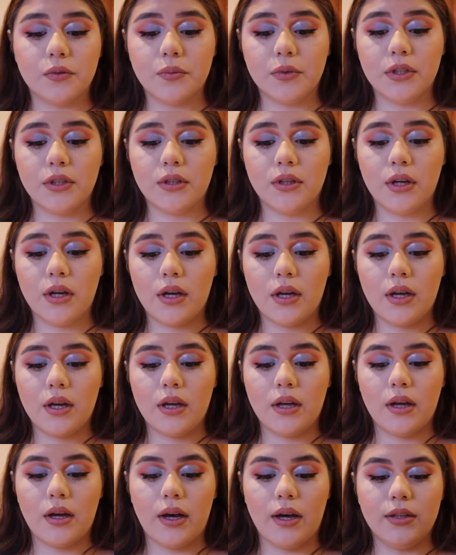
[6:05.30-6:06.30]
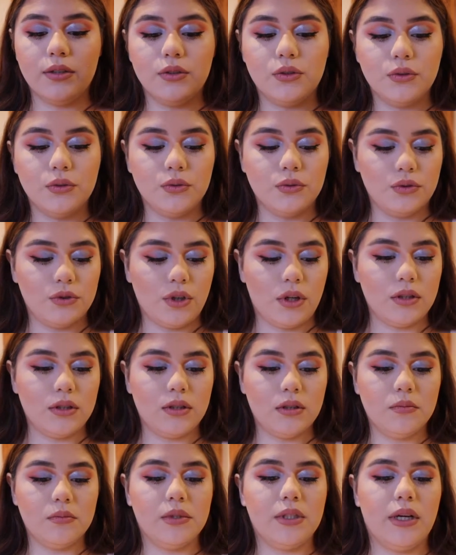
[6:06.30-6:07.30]
me. I do jot
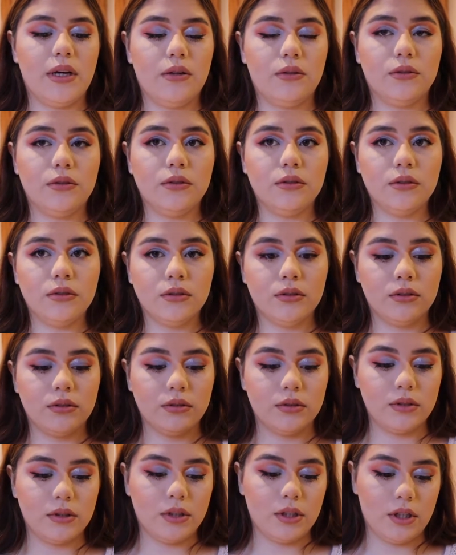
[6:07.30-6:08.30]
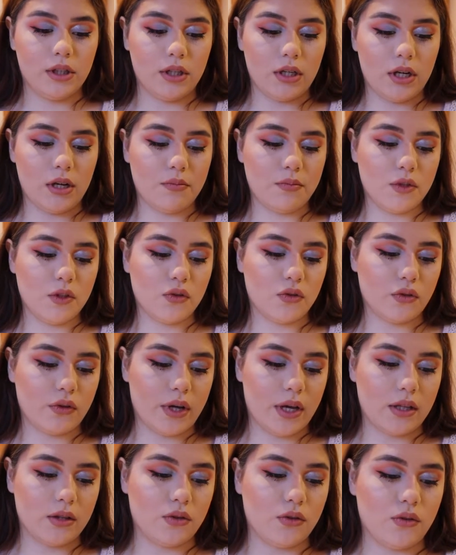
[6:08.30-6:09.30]
them down. Here, let me
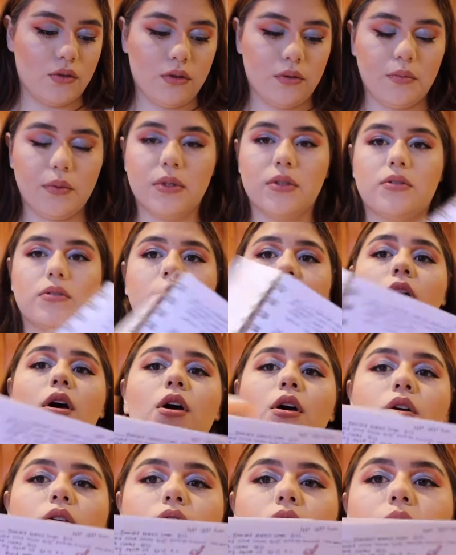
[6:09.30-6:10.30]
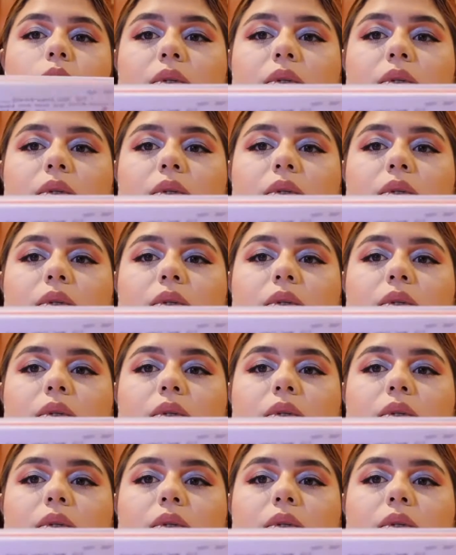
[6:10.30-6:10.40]
scan through the picture. So